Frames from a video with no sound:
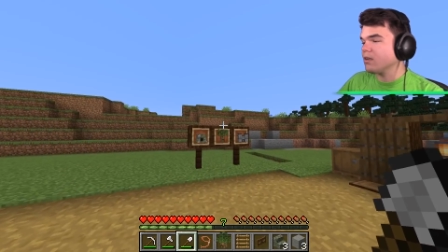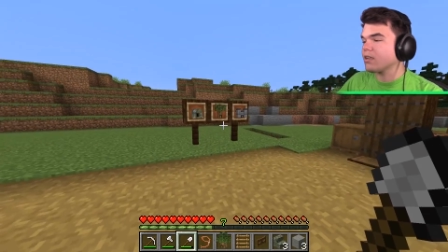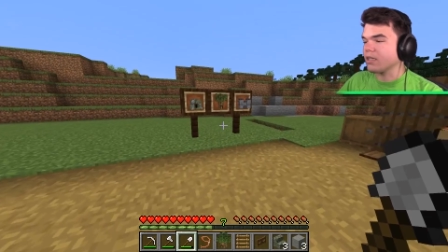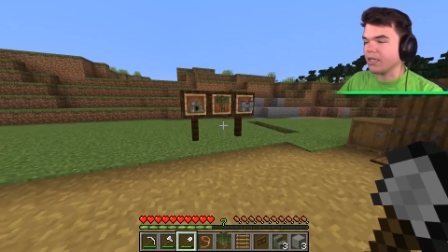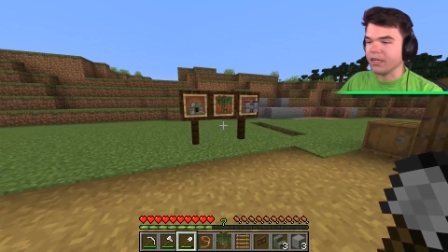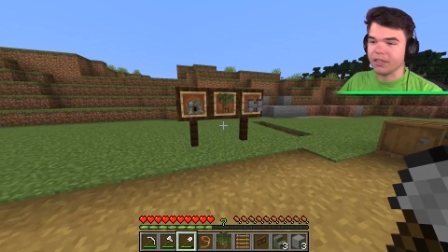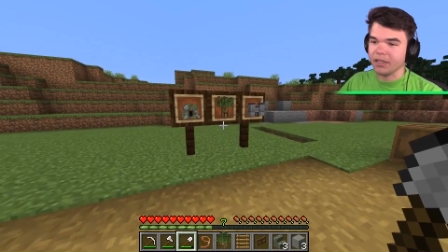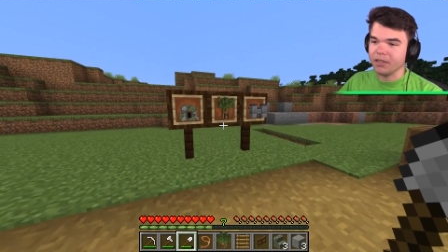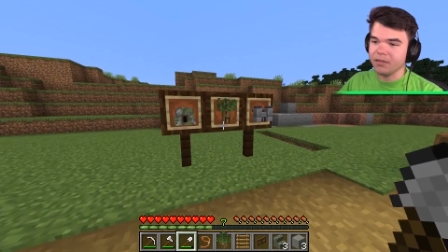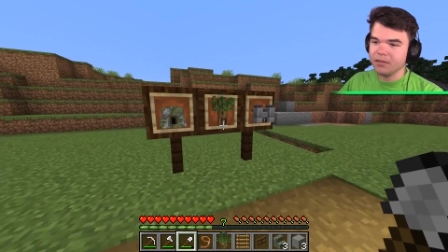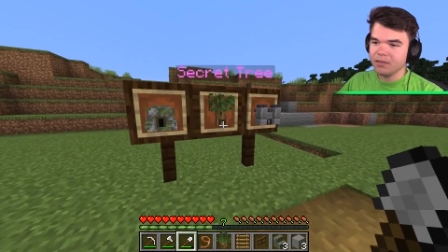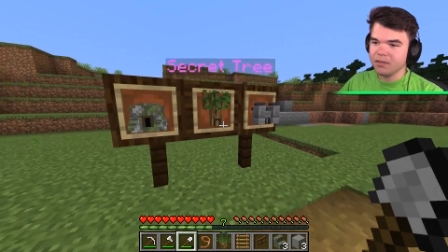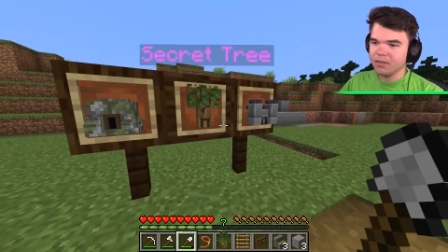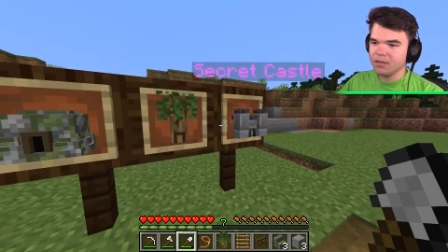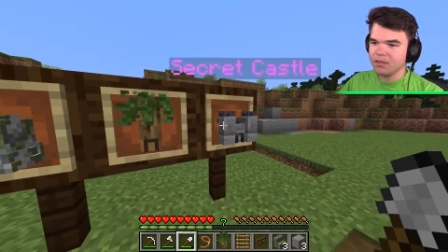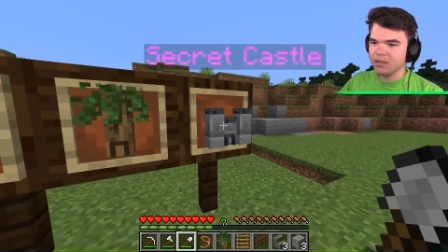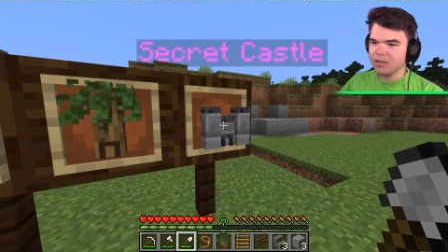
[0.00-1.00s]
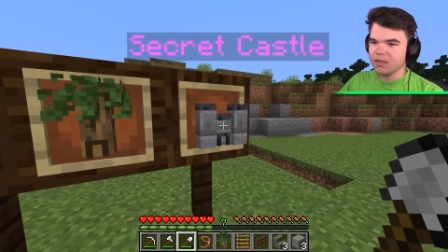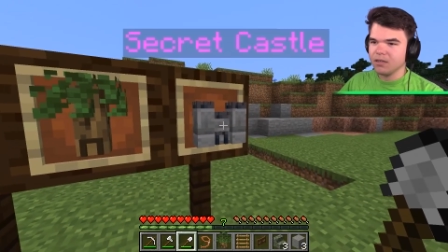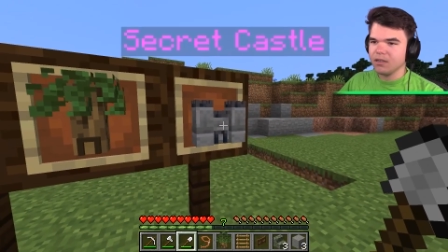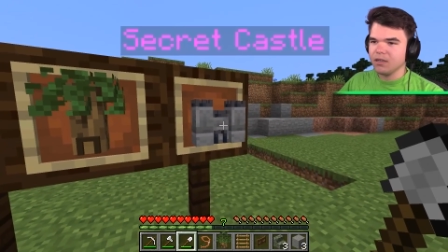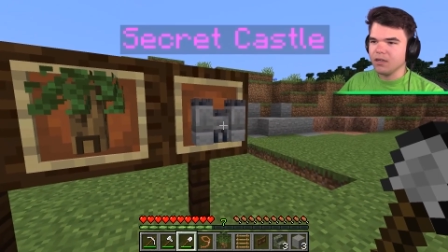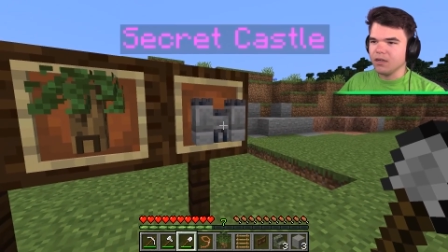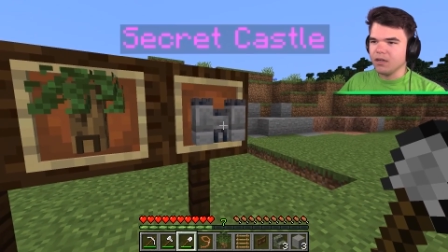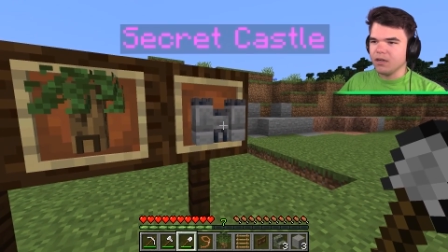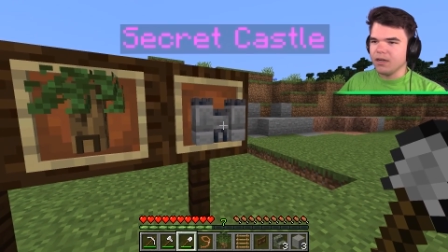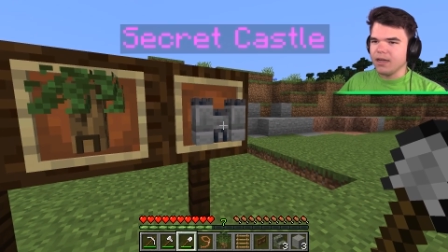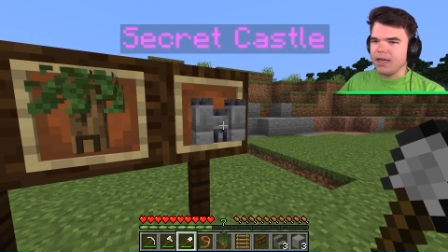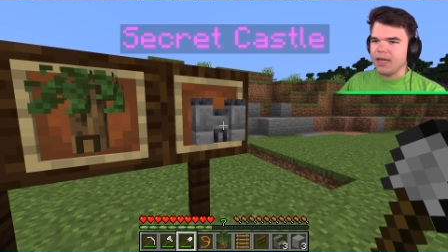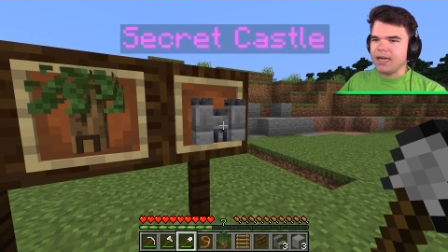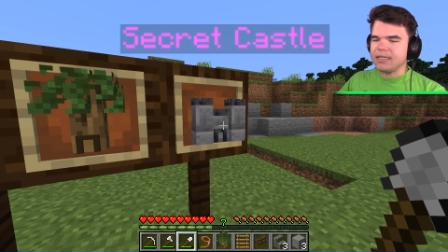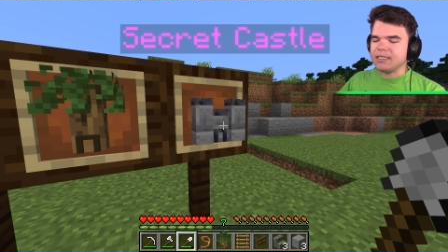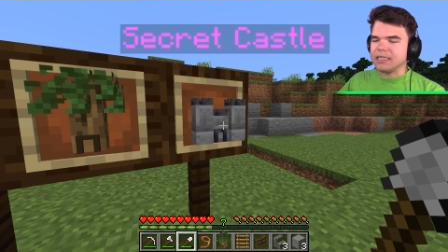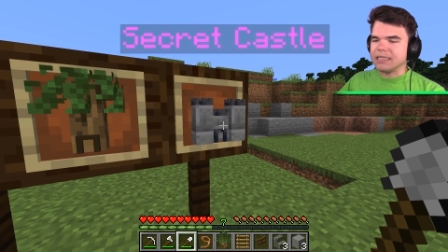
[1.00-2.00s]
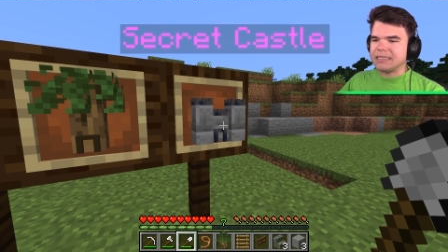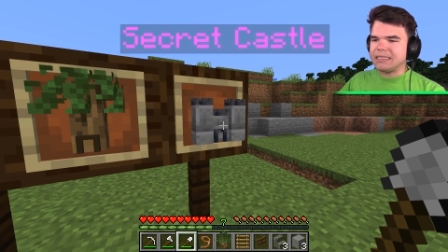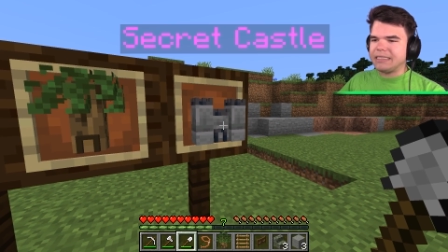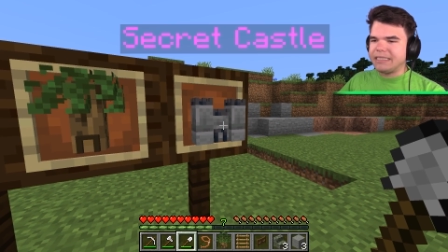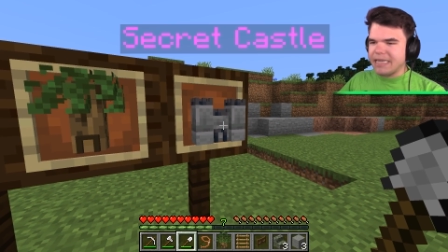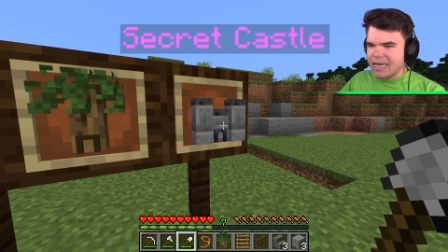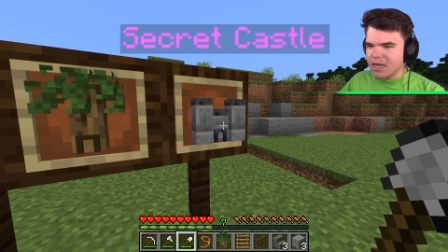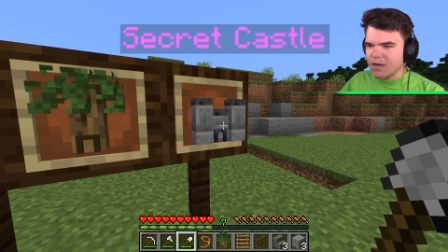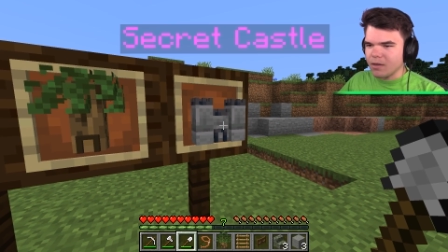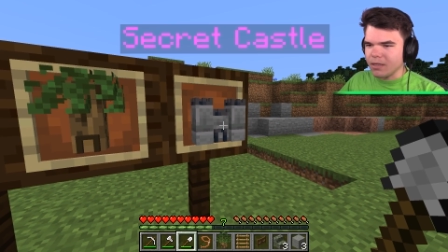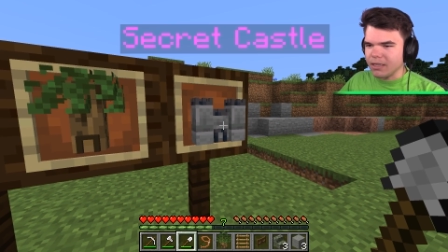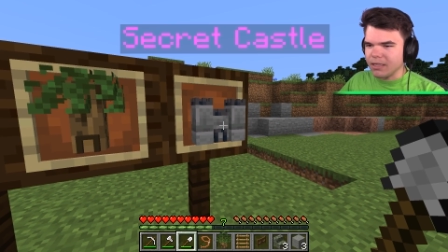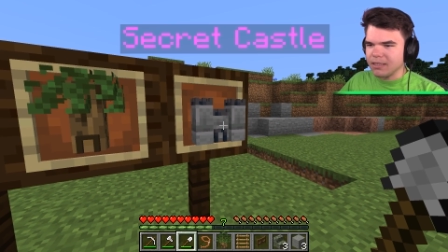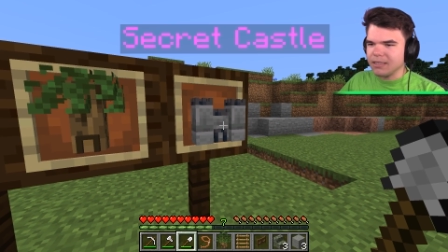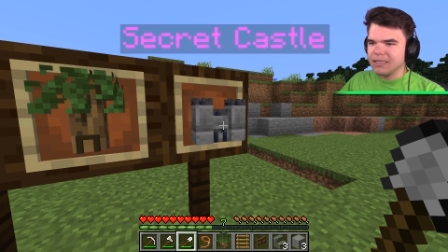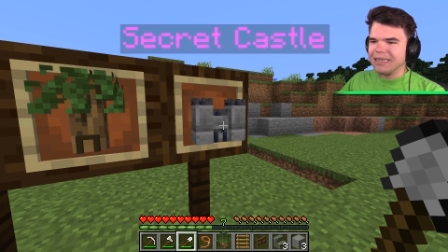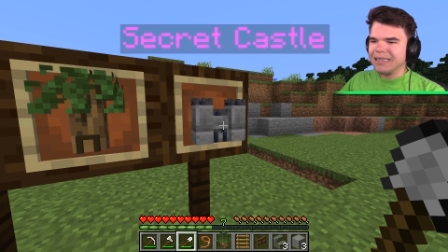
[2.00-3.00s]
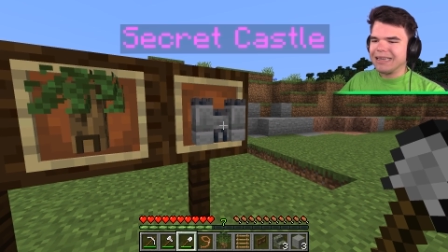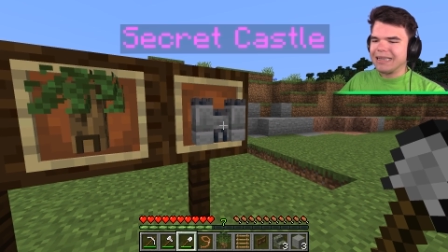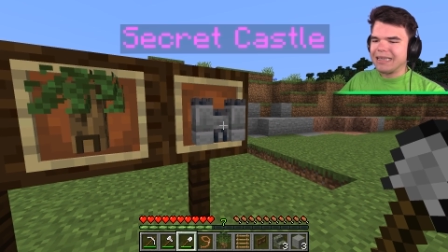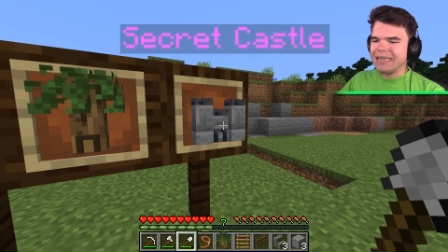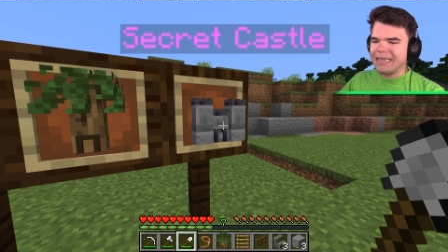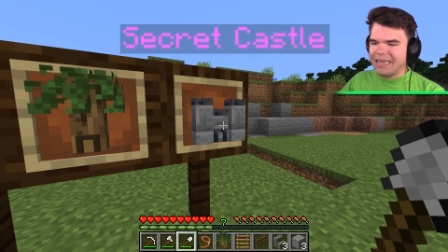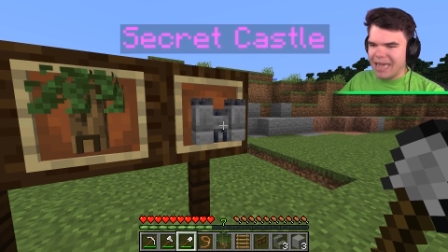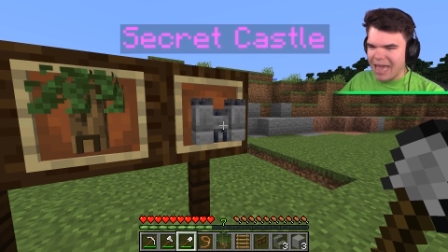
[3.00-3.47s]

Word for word: Probably the best one then, if it's, it's like, like an evil castle. castle.